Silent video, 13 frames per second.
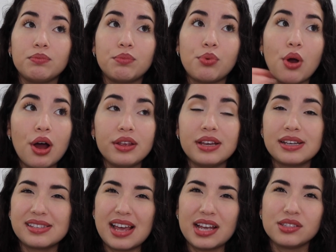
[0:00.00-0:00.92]

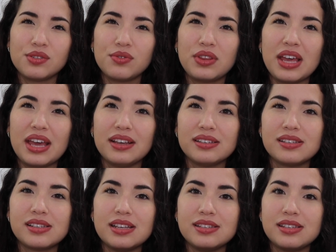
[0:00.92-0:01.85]
projects, kinds of
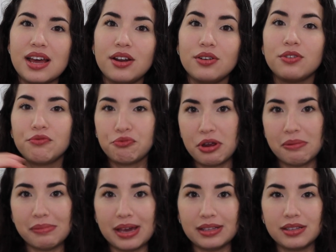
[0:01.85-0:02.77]
things, instead of
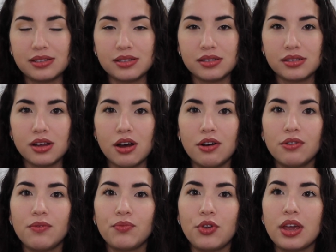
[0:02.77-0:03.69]
pre-med
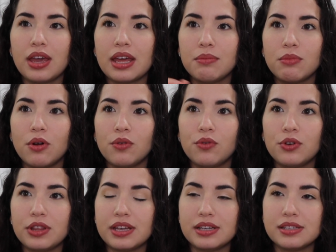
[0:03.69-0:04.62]
stuff. You can get involved
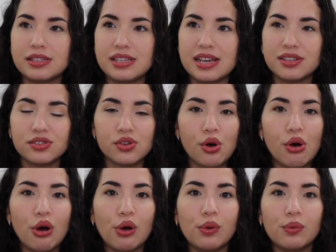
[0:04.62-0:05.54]
with the
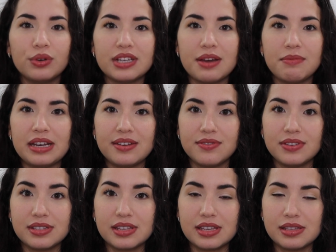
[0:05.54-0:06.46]
CSO, which I believe
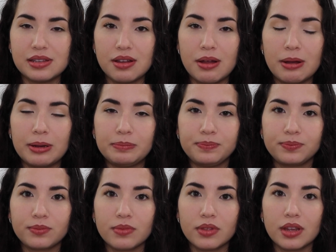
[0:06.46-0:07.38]
is
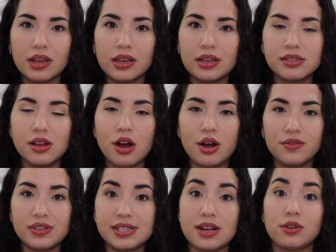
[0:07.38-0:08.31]
the
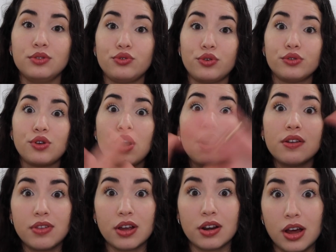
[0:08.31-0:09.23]
office that controls all
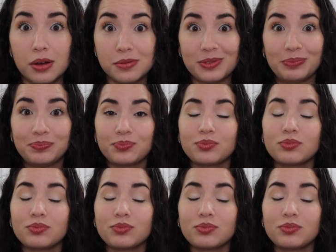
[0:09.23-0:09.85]
of the clubs.